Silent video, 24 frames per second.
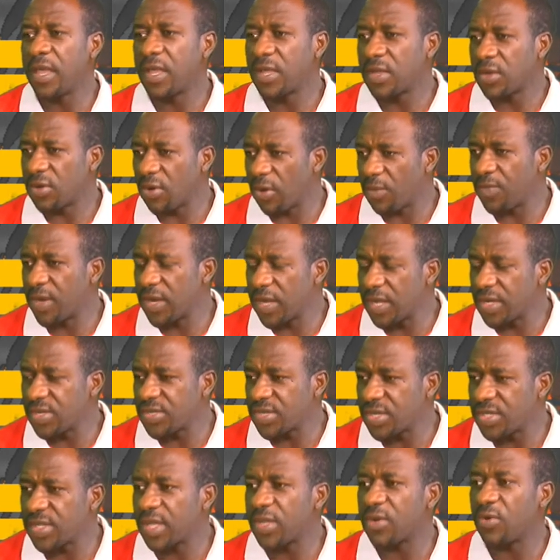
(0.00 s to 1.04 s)
completely
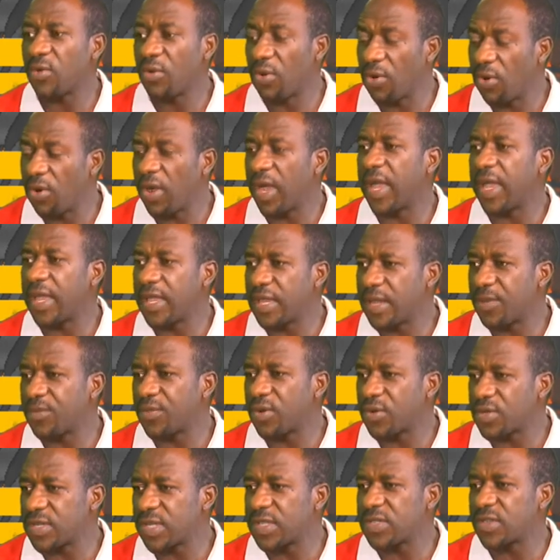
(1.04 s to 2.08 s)
treated or are in the
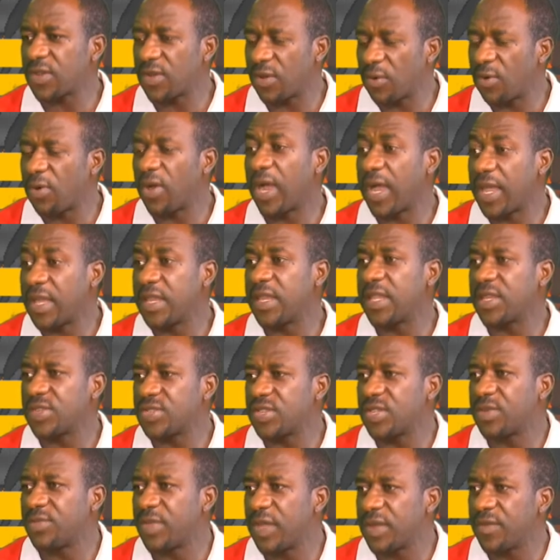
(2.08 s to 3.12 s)
process of, or are in the
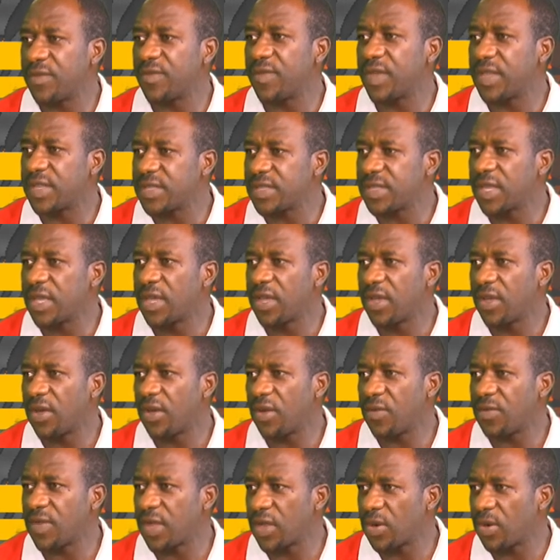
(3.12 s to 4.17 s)
treatment phase of
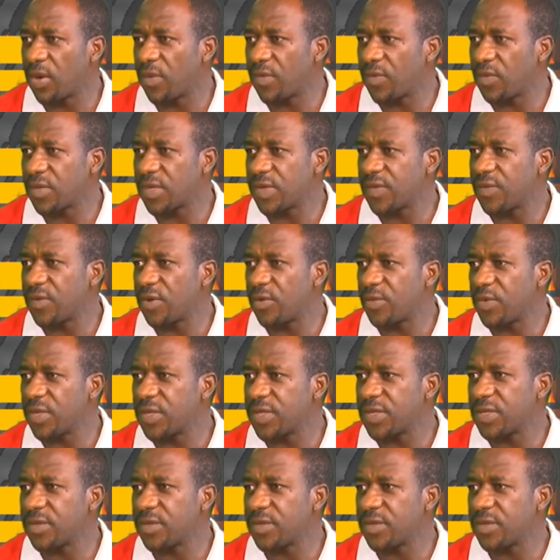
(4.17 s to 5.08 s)
the clubfoot deformity.